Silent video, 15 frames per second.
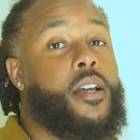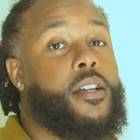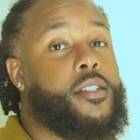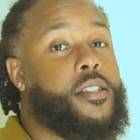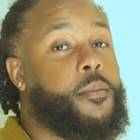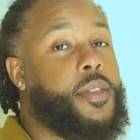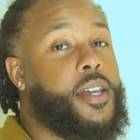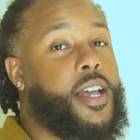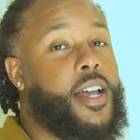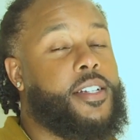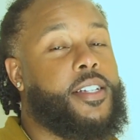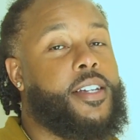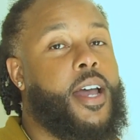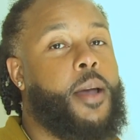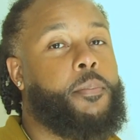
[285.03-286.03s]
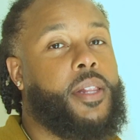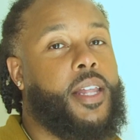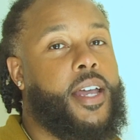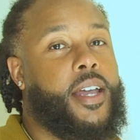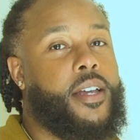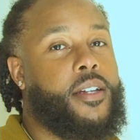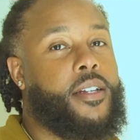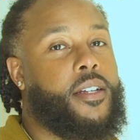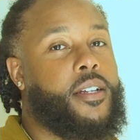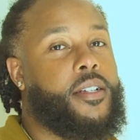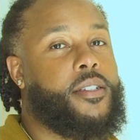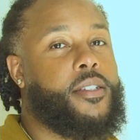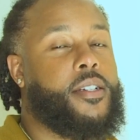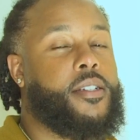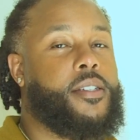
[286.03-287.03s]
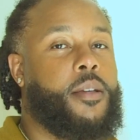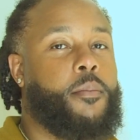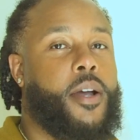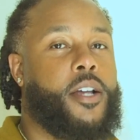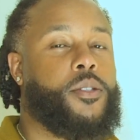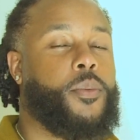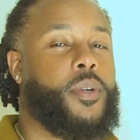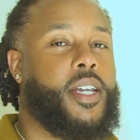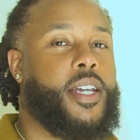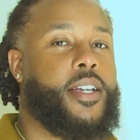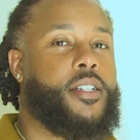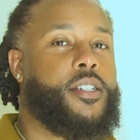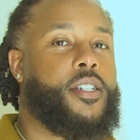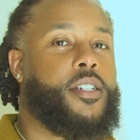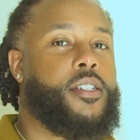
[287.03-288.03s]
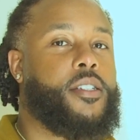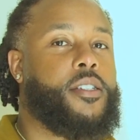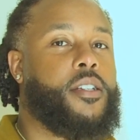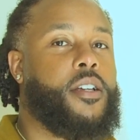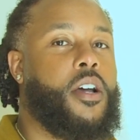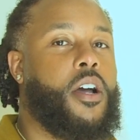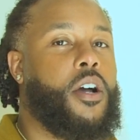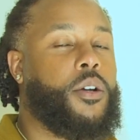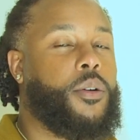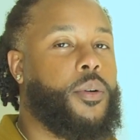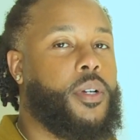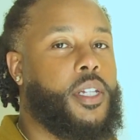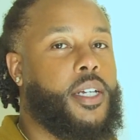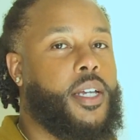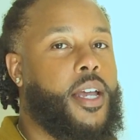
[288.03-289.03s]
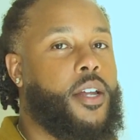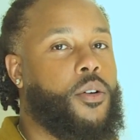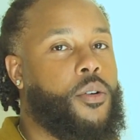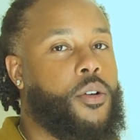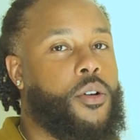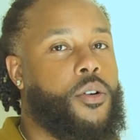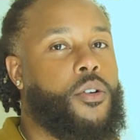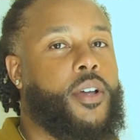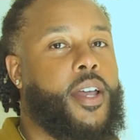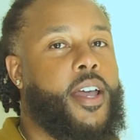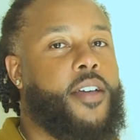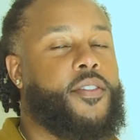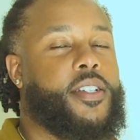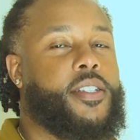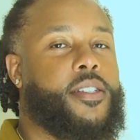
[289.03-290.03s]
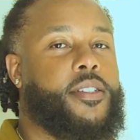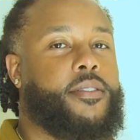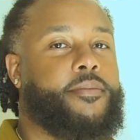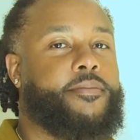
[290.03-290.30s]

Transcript: Something I Did Not Plan, 16 by 20 inches, acrylic and oil on canvas.